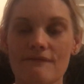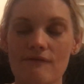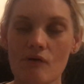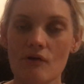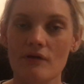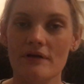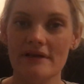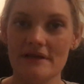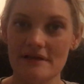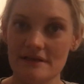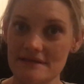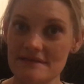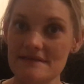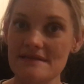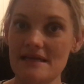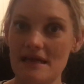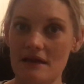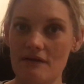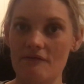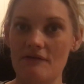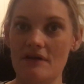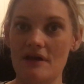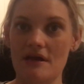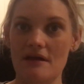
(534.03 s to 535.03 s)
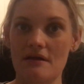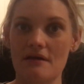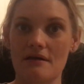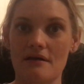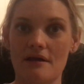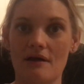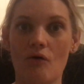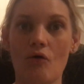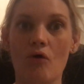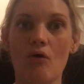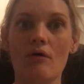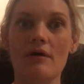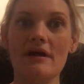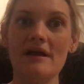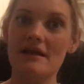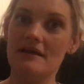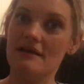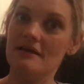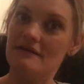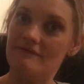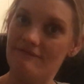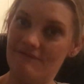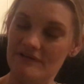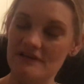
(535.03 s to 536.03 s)
for conceiving or
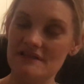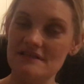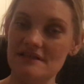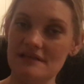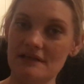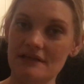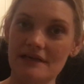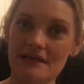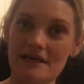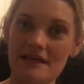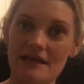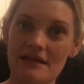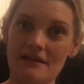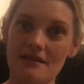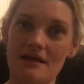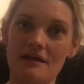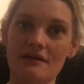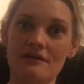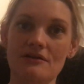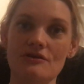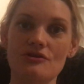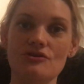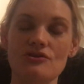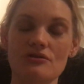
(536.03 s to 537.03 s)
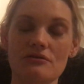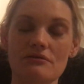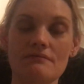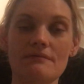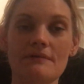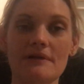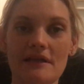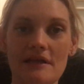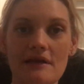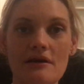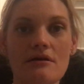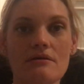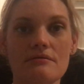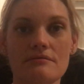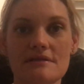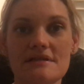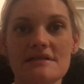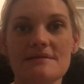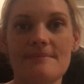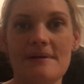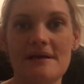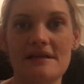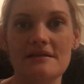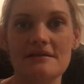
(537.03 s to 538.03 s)
an infertility, that you should really go
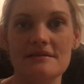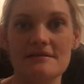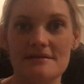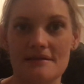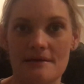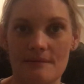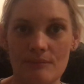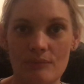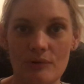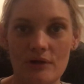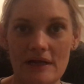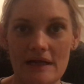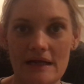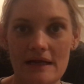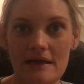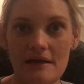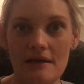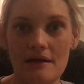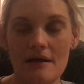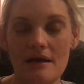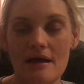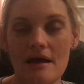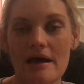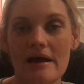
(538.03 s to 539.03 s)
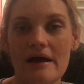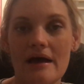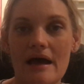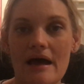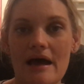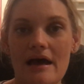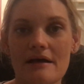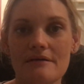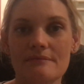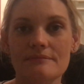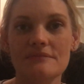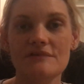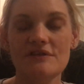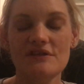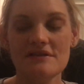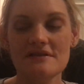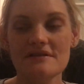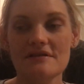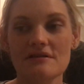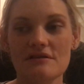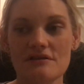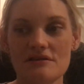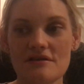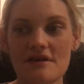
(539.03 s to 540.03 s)
and speak to somebody,
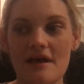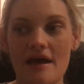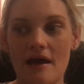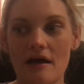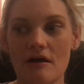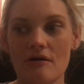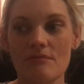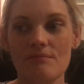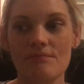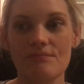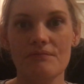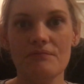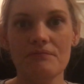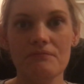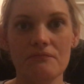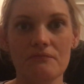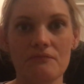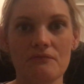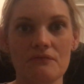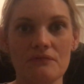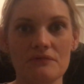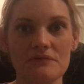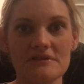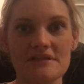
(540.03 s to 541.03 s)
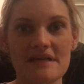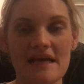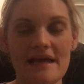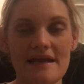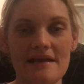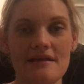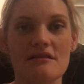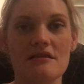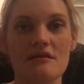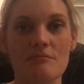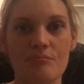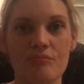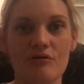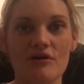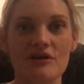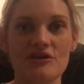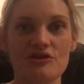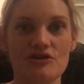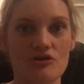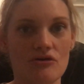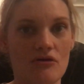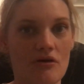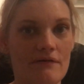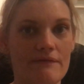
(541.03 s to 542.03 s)
just to help take the
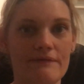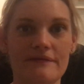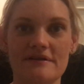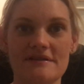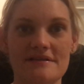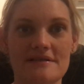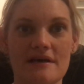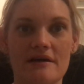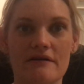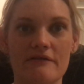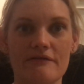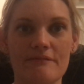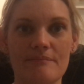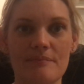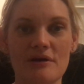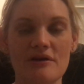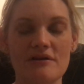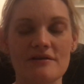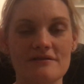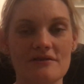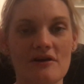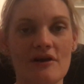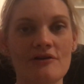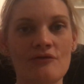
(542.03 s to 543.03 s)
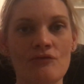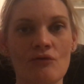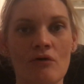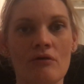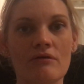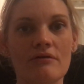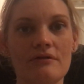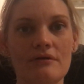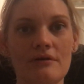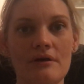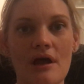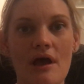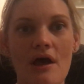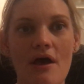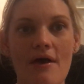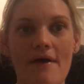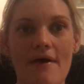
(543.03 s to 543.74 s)
pressure off yourself, because I know